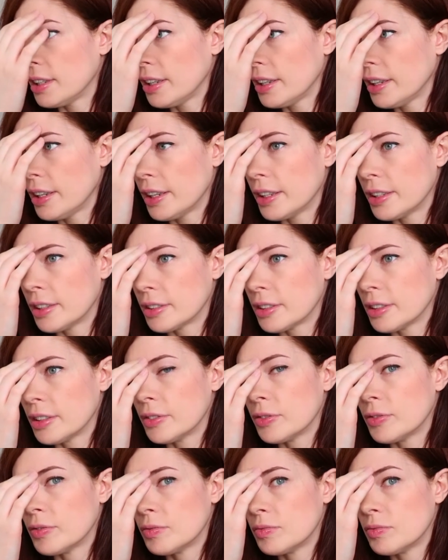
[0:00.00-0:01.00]
I had a
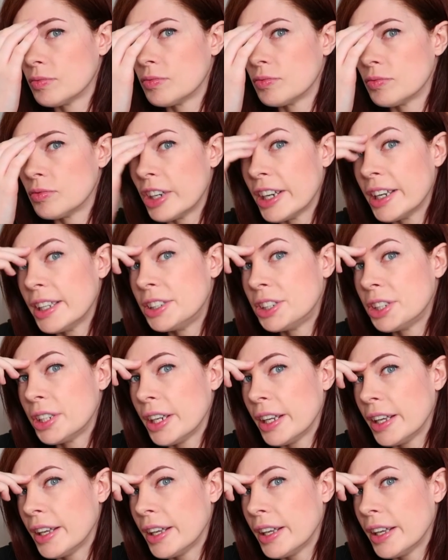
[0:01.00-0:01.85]
kind of ridge